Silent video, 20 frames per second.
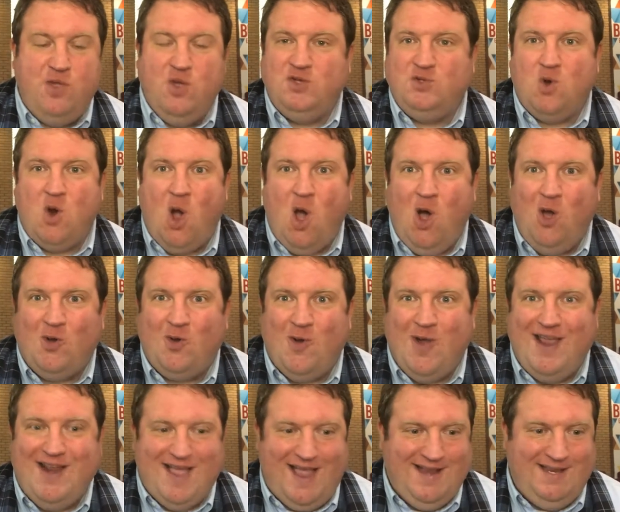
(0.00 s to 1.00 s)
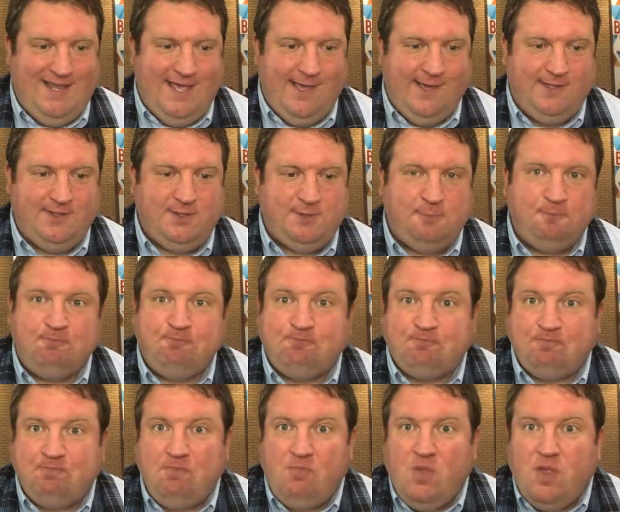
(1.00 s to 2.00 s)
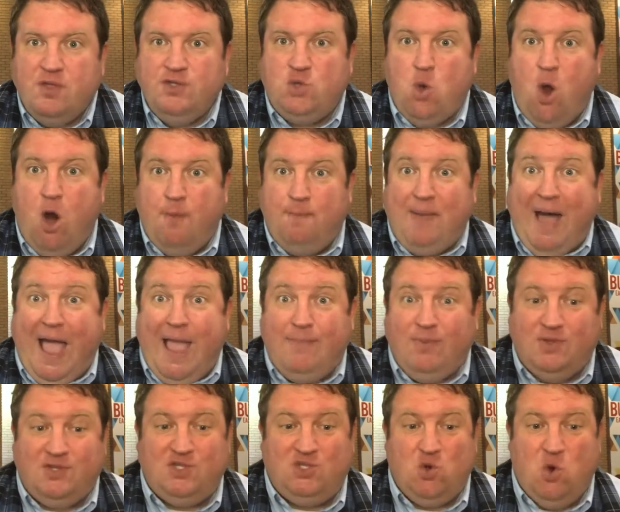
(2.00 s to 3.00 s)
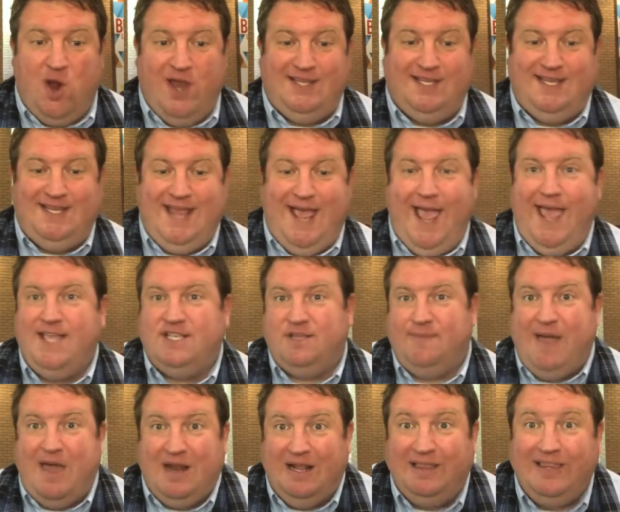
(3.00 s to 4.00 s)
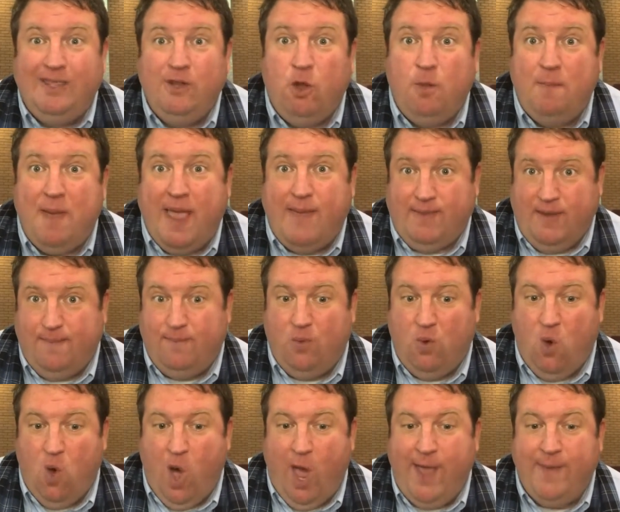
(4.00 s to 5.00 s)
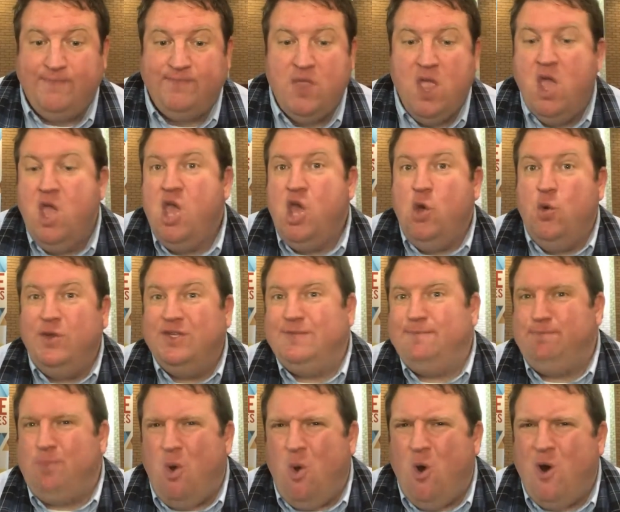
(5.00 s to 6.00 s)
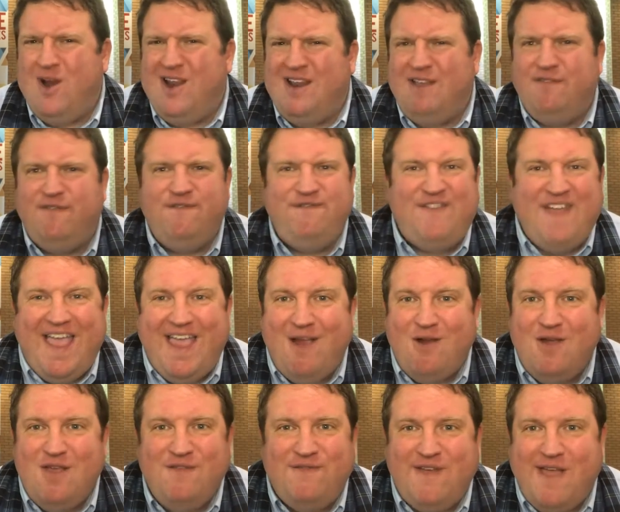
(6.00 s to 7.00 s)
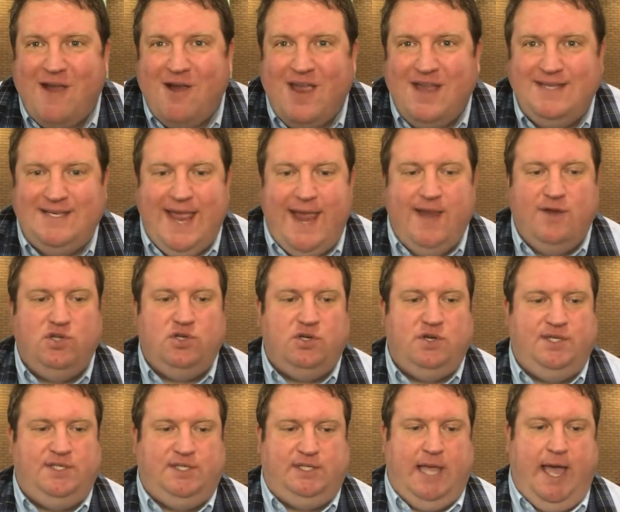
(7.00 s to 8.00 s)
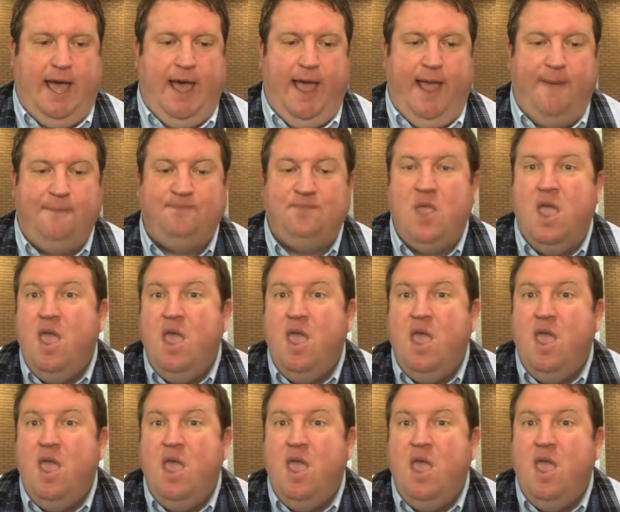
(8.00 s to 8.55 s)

Those are all great ideas. So our Bible story today is about a little baby boy who was born at a very, very dangerous time.